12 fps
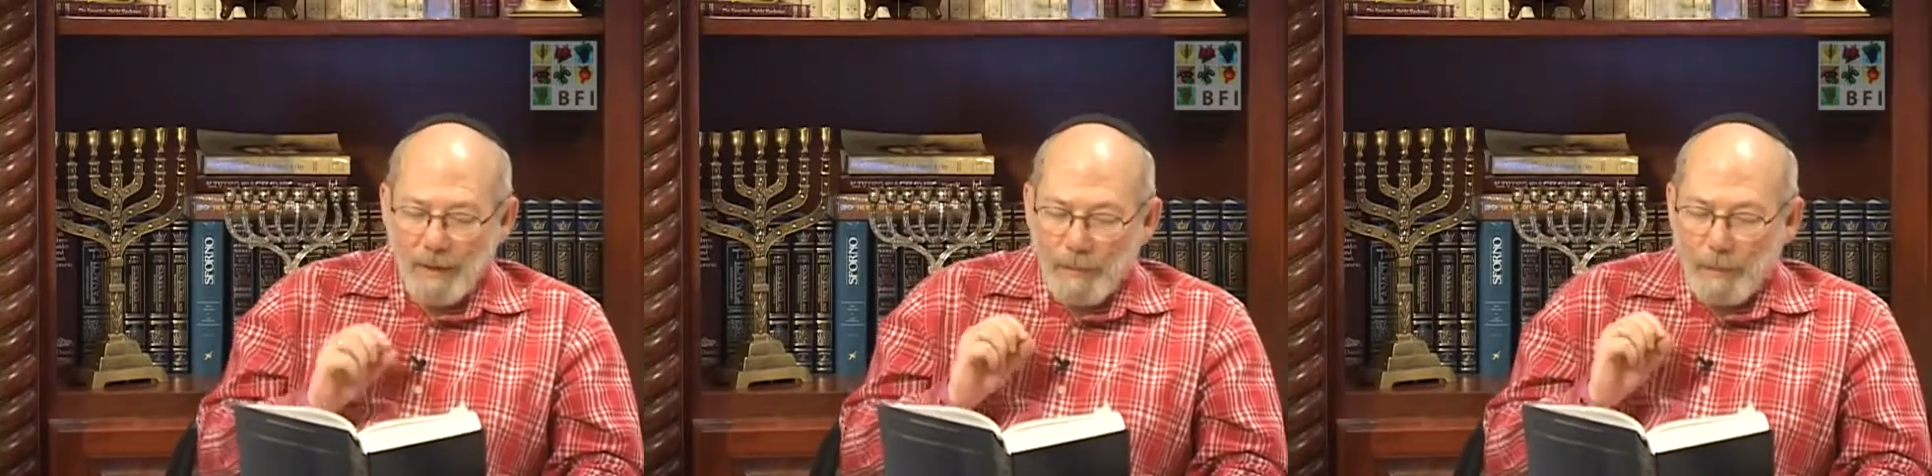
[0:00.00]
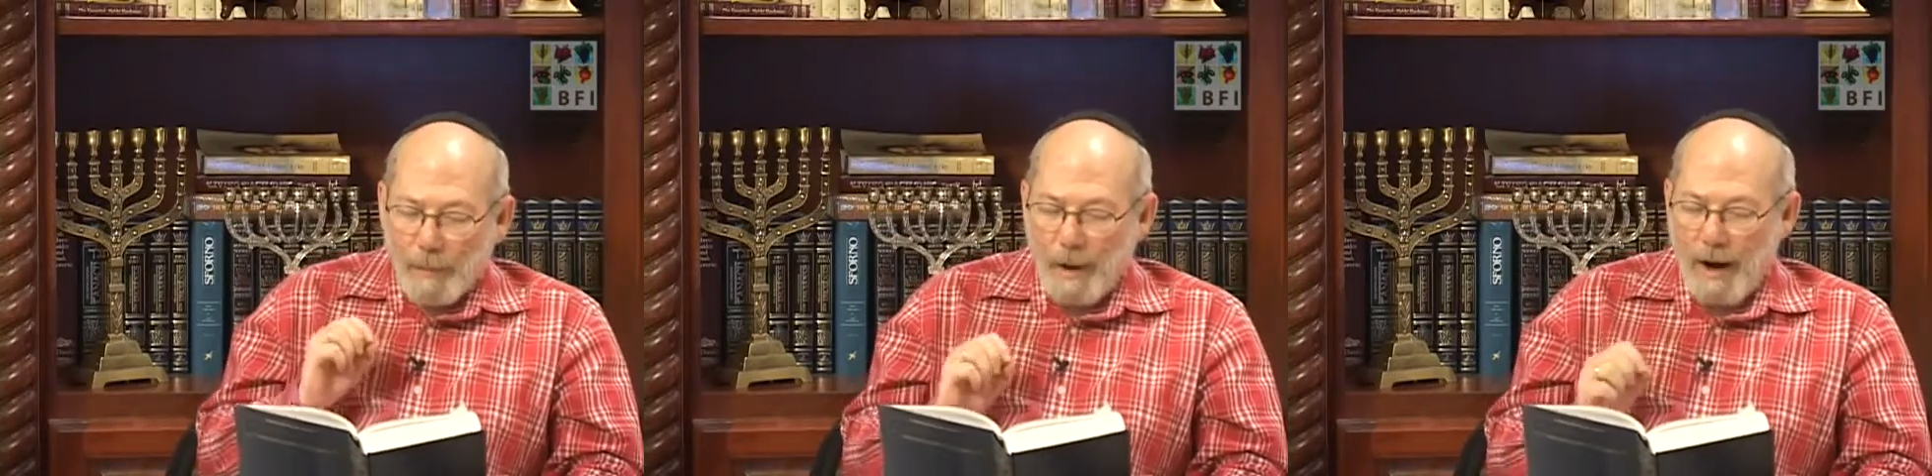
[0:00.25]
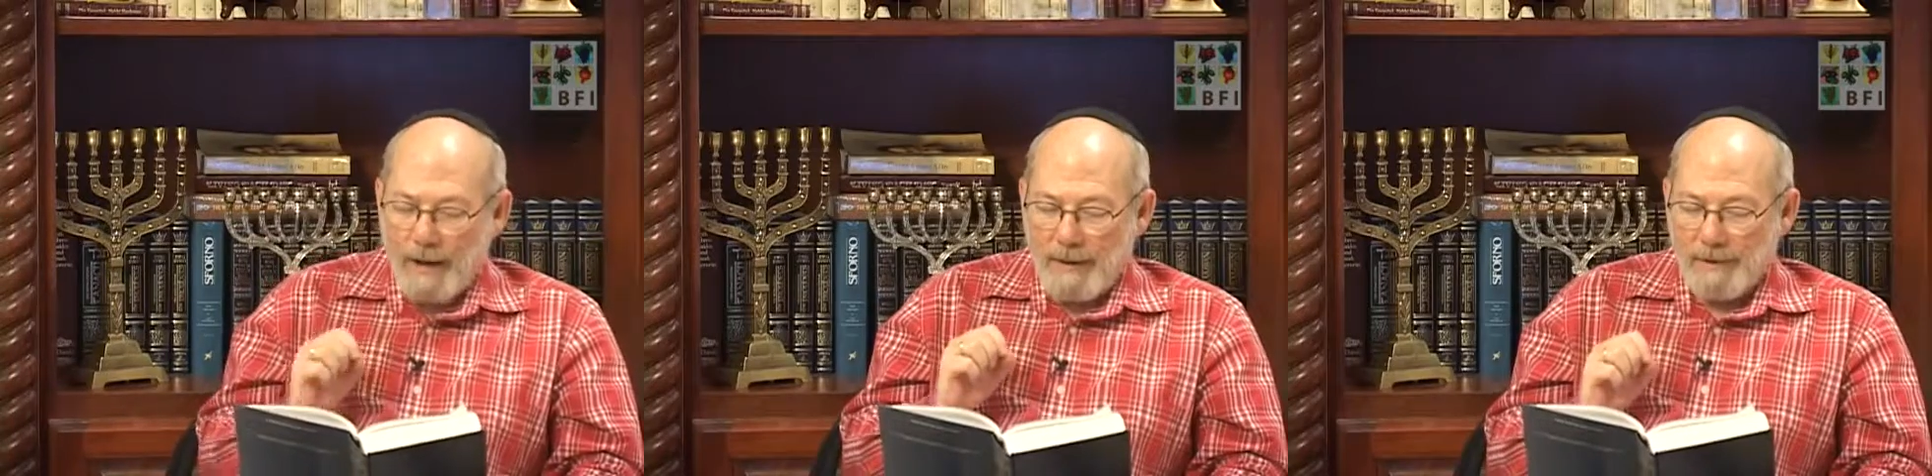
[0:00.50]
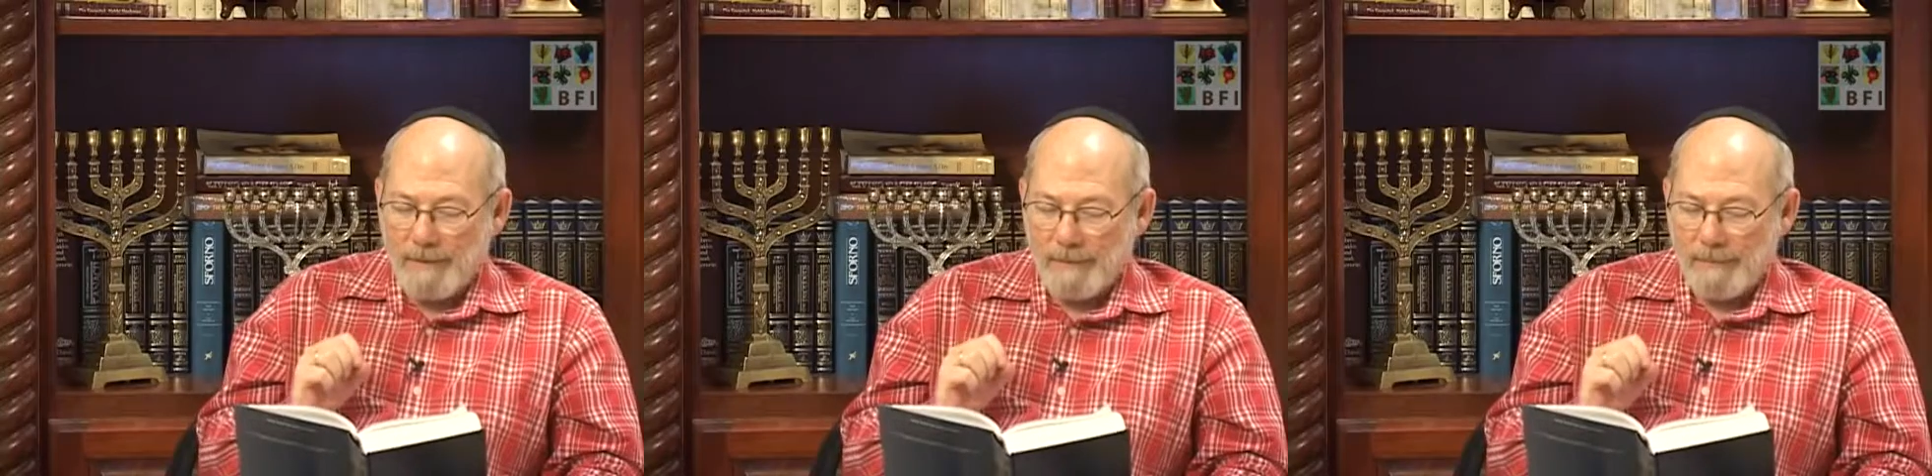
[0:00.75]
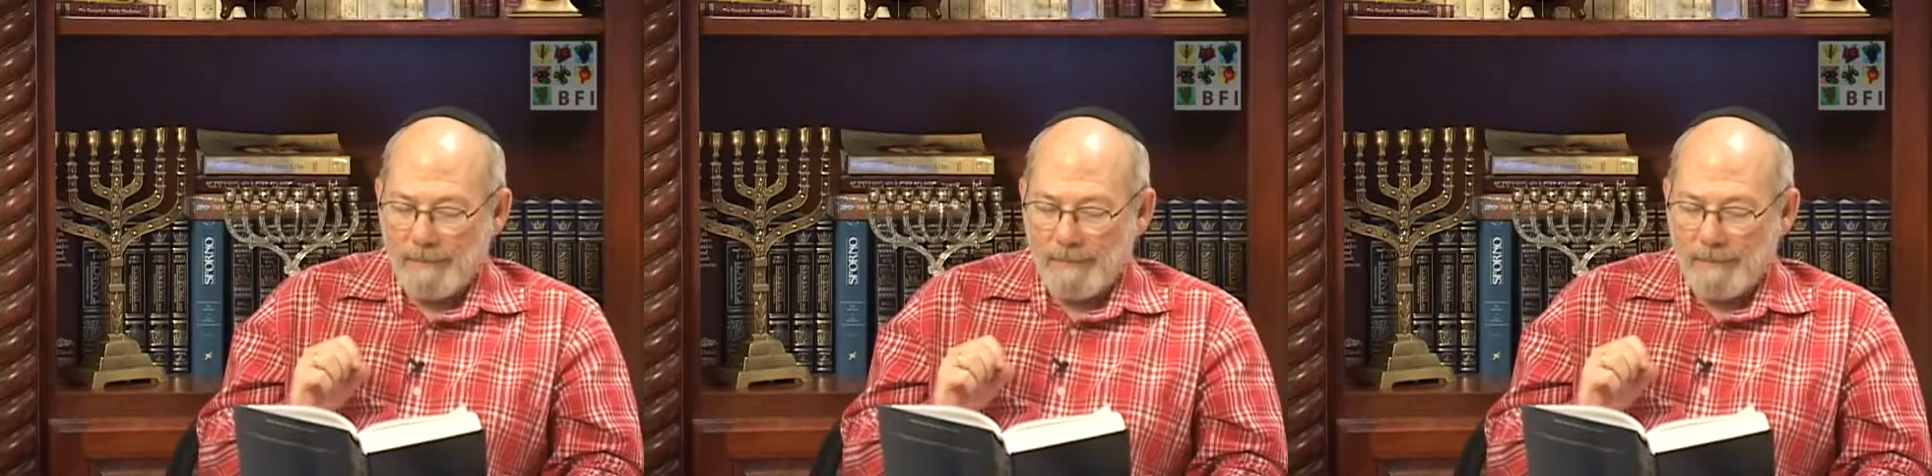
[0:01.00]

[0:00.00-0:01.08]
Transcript: break